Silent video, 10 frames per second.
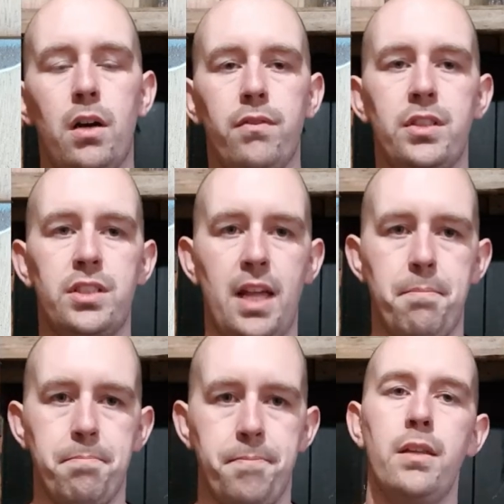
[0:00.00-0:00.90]
of the
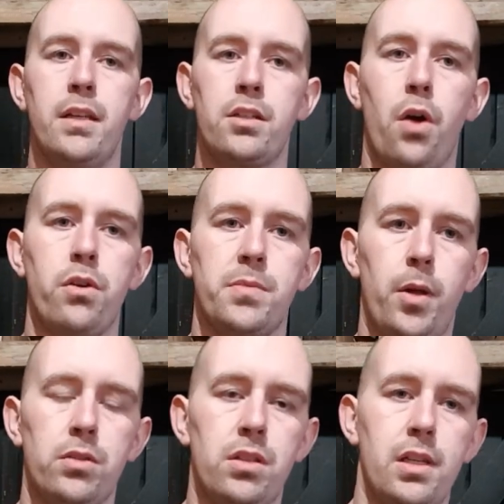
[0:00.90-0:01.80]
stem. This
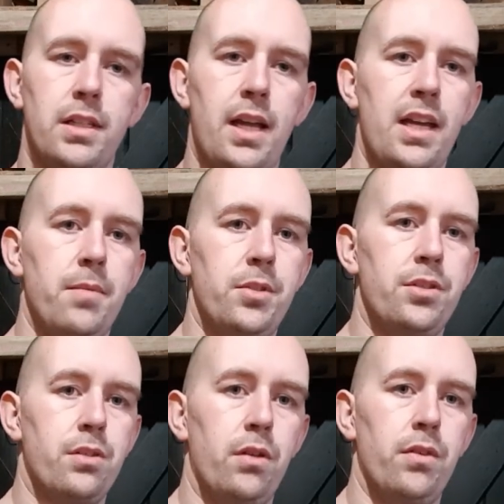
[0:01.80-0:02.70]
corresponds to the
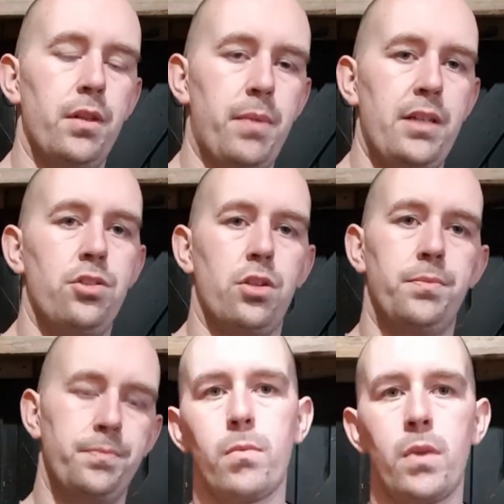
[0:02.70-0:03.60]
diameter of the banjo.
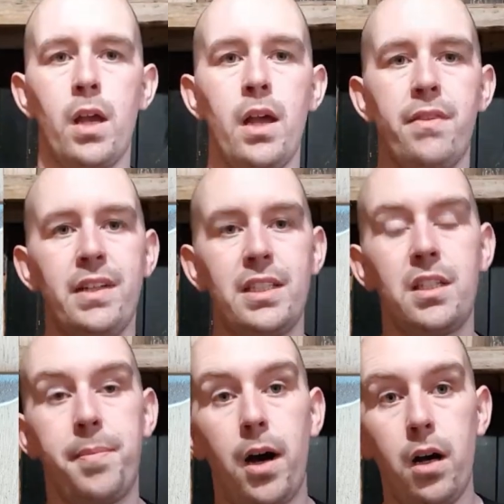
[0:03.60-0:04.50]
This is
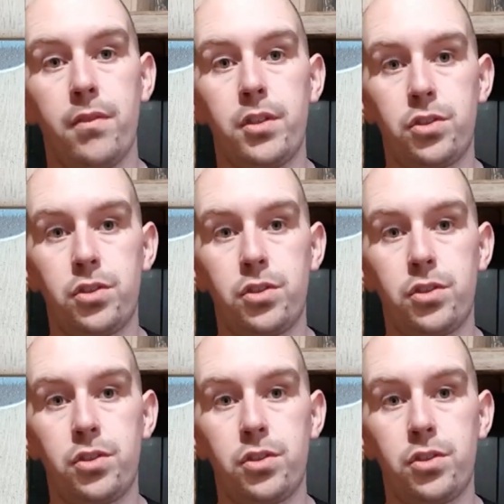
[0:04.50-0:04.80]
the part of